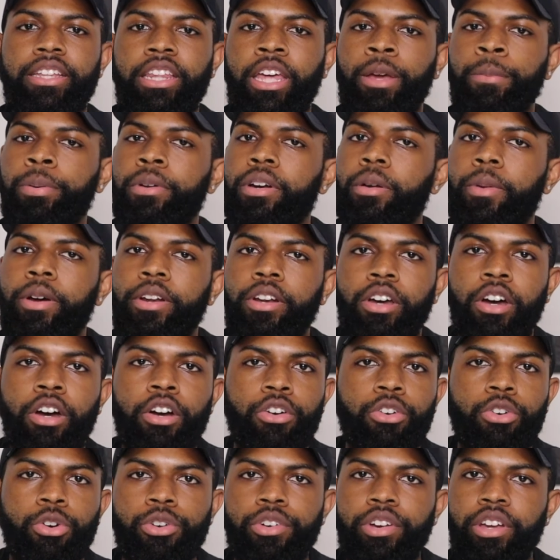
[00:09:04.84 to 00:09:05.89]
they put up my dog
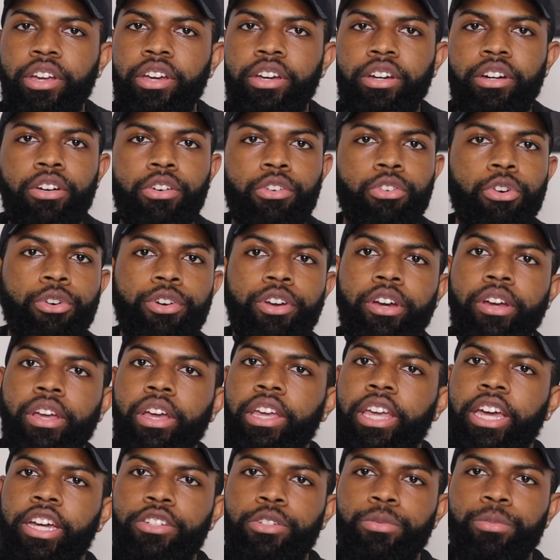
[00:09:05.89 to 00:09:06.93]
Corey L. Corey L can't
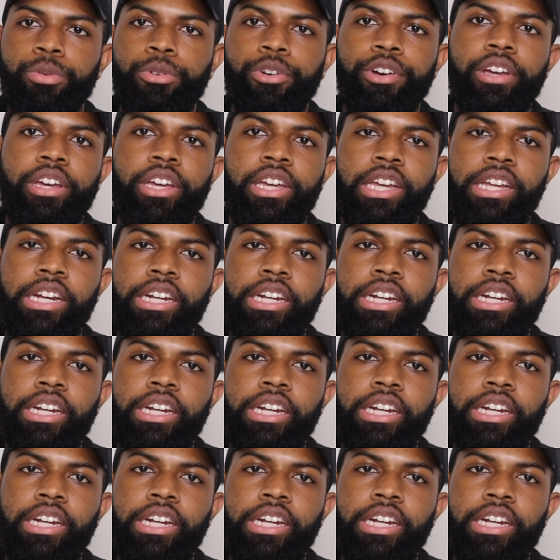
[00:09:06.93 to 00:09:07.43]
catch a break.